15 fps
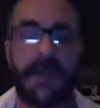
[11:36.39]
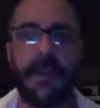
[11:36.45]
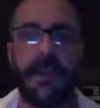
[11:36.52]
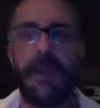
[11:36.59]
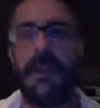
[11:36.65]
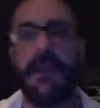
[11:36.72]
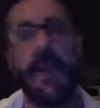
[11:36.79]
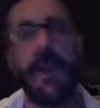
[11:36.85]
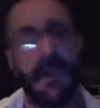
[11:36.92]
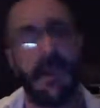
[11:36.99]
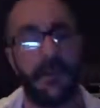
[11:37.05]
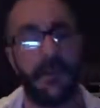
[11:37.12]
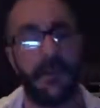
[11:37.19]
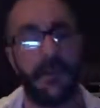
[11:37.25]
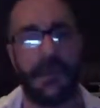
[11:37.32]
And, you
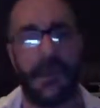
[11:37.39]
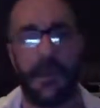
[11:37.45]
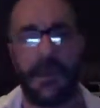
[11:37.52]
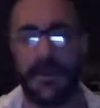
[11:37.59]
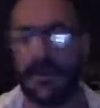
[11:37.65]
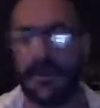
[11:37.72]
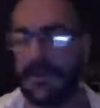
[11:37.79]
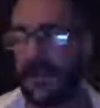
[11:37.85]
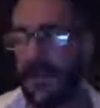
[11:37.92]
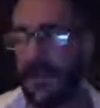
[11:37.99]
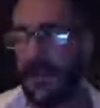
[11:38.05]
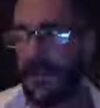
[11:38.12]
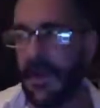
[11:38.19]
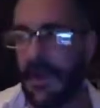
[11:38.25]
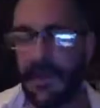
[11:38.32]
know, at the time when I
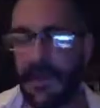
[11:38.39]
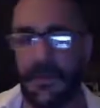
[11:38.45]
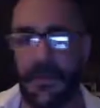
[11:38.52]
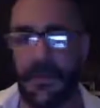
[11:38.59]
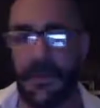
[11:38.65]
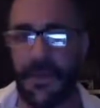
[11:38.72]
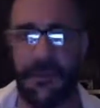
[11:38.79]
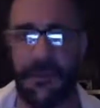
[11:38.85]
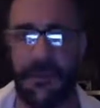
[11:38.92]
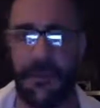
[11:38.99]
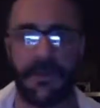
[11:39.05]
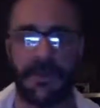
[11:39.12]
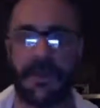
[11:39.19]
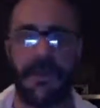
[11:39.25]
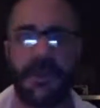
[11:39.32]
grew up, there was like
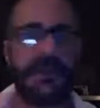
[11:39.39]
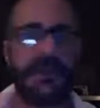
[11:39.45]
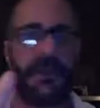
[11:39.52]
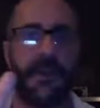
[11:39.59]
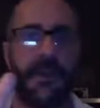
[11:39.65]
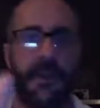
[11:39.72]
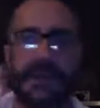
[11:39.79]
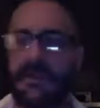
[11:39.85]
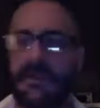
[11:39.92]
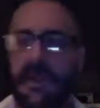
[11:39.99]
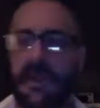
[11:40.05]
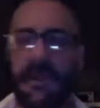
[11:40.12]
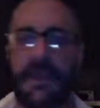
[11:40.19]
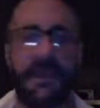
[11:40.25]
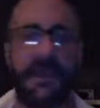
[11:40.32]
nobody psychic,
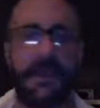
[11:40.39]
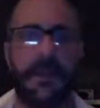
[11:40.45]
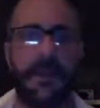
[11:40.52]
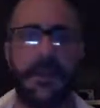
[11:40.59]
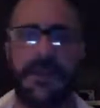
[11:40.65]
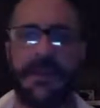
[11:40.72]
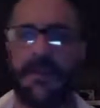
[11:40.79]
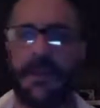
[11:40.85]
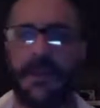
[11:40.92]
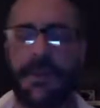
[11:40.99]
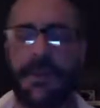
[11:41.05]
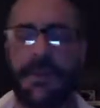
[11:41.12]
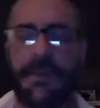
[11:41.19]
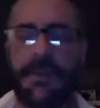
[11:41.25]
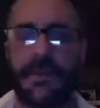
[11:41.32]
nobody
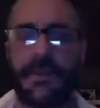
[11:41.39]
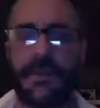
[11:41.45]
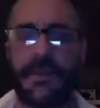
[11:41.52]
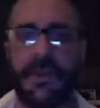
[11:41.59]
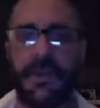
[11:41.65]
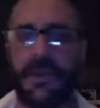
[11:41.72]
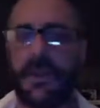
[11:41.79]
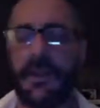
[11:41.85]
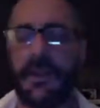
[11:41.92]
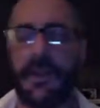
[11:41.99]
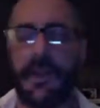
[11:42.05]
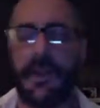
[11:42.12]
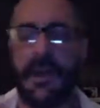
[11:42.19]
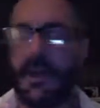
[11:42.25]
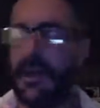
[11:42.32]
spiritual,
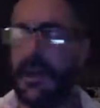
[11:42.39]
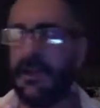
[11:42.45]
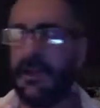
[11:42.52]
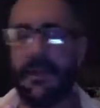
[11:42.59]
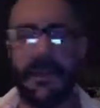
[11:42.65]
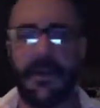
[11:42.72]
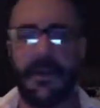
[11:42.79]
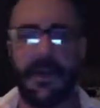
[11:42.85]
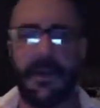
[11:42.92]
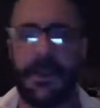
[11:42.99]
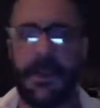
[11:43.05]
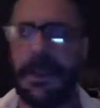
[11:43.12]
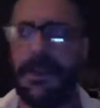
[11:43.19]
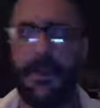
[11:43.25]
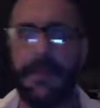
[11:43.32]
you know, a couple
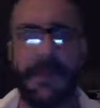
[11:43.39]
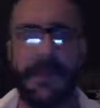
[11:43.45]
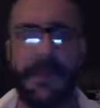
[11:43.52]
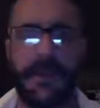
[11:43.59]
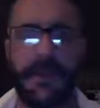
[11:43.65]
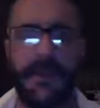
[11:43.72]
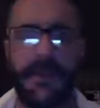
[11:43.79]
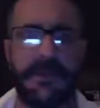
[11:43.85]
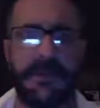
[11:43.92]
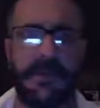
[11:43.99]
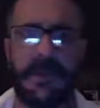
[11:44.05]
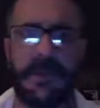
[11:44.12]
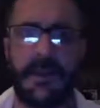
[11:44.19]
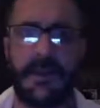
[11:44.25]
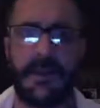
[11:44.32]
hippies, you
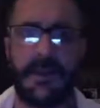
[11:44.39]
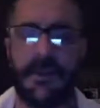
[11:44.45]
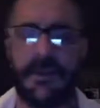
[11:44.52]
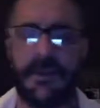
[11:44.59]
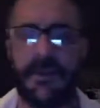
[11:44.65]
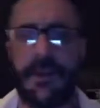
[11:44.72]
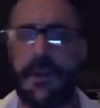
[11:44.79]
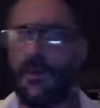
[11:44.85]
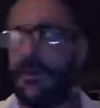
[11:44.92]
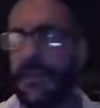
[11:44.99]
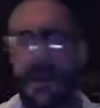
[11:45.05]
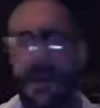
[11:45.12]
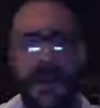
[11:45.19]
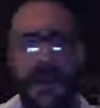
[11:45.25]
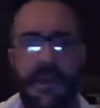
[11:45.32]
know, over there,
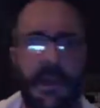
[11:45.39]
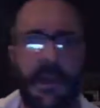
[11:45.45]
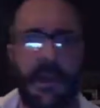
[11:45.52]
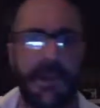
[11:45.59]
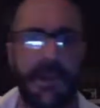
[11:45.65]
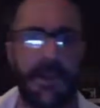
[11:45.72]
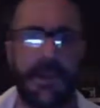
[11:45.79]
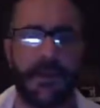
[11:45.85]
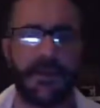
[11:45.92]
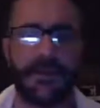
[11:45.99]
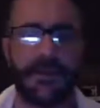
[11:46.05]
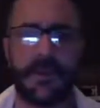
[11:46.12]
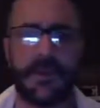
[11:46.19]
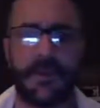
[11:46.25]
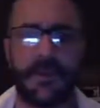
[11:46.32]
out there in some other
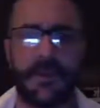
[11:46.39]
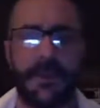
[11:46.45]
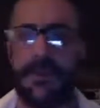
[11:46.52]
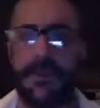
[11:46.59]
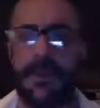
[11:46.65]
place.